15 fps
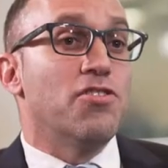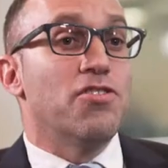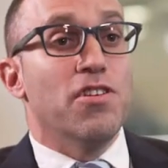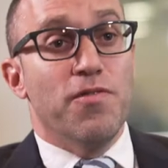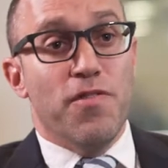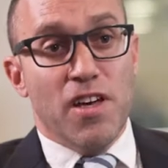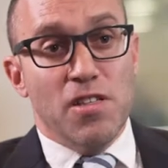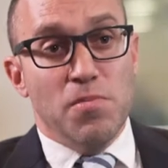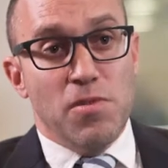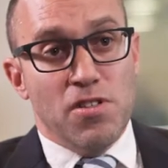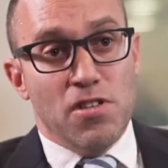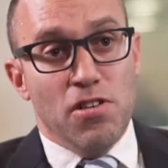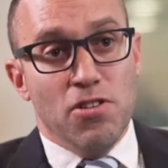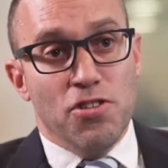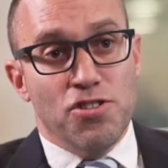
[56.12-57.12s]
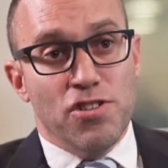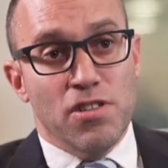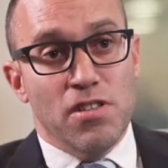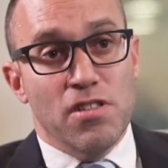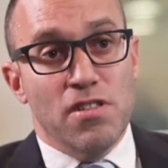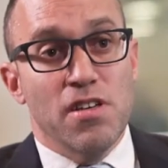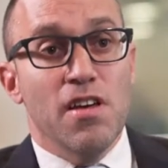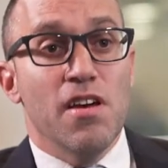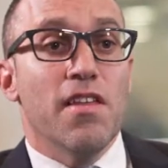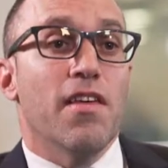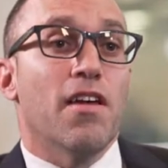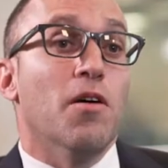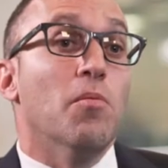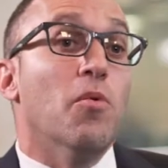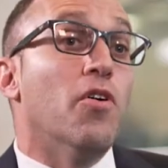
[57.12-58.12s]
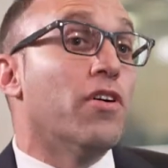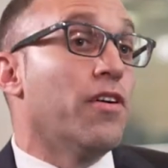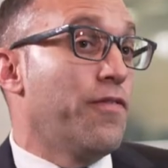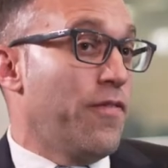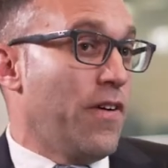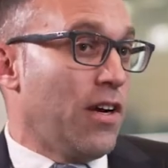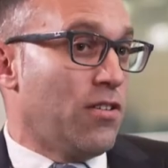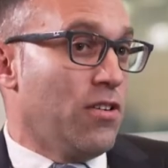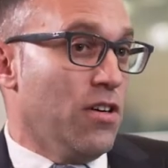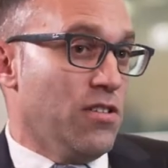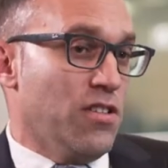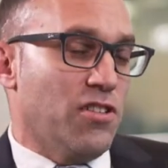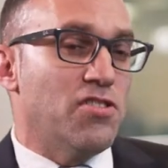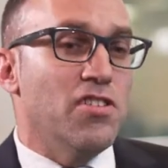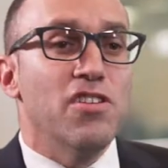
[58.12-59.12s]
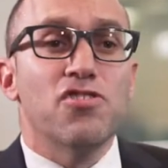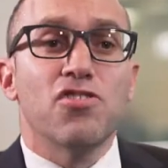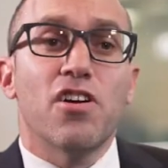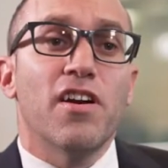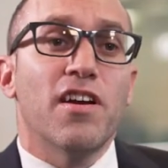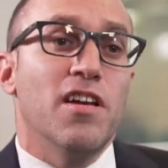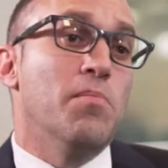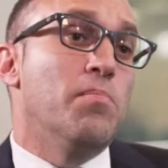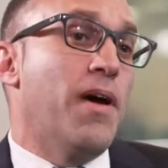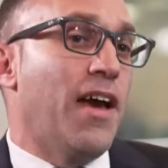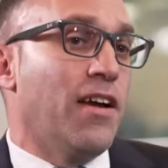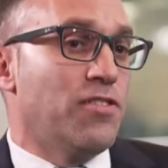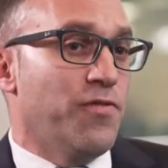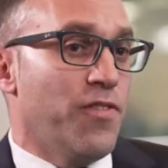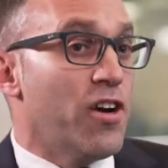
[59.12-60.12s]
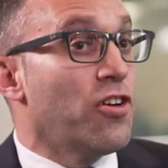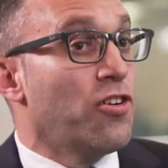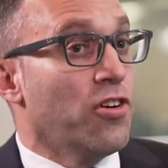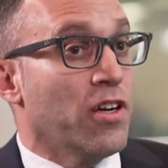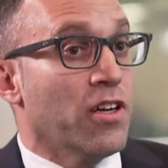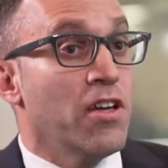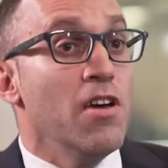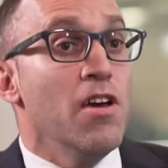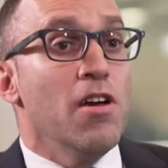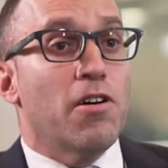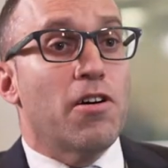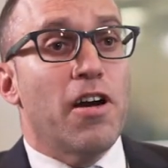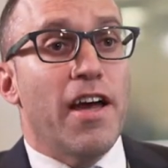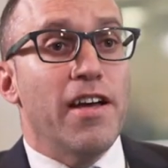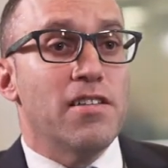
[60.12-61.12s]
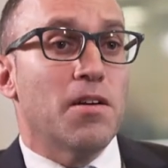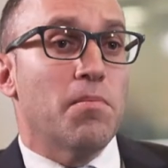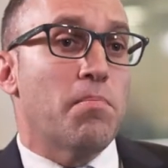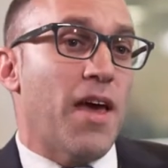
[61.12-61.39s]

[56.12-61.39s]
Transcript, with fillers: into investment solutions that are more in a fund context. So historically, banks are very good at creating